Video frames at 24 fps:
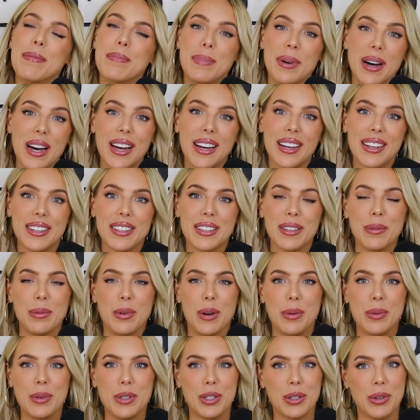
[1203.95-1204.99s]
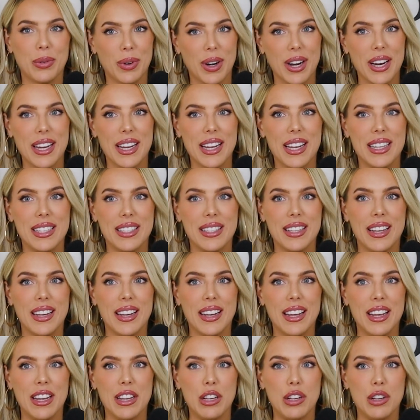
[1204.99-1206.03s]
But what was great is
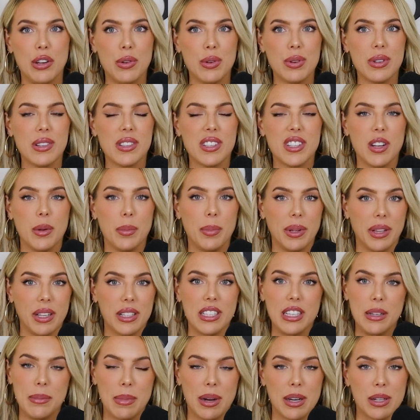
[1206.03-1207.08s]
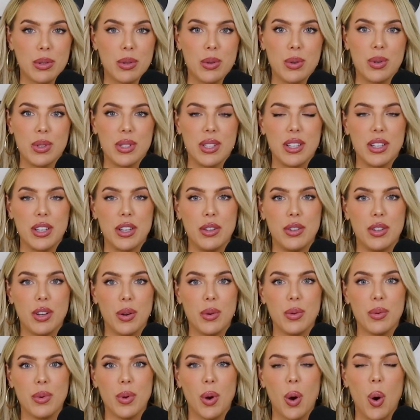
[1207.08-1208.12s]
that it used stability muscles that you
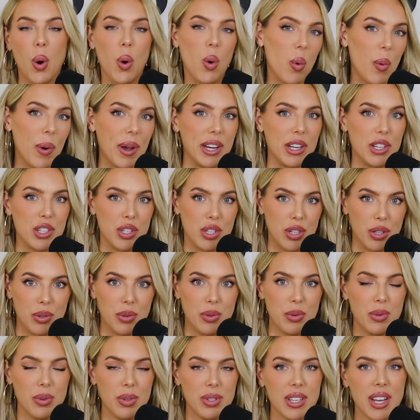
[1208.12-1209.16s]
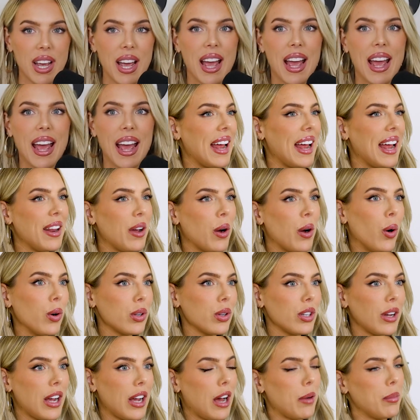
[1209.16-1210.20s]
don't always use, and it
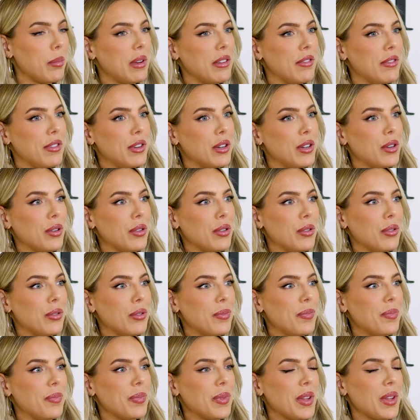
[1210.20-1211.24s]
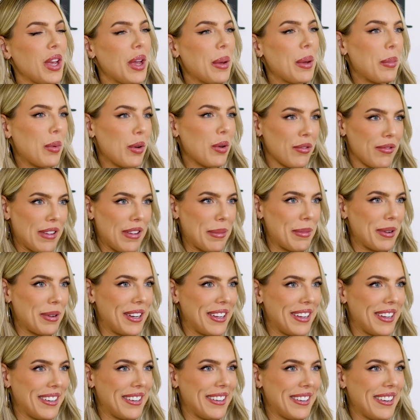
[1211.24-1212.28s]
also helped me feel more
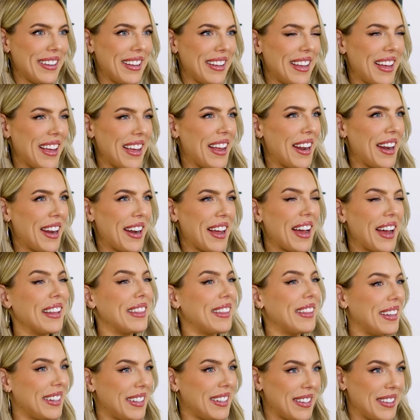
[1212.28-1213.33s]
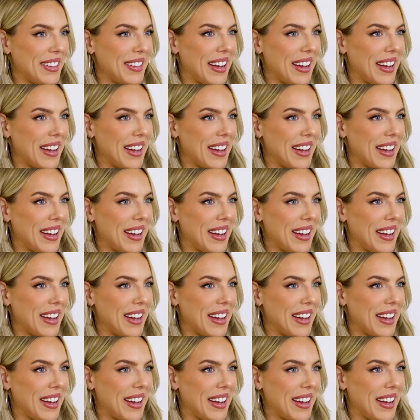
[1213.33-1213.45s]
feminine, and I liked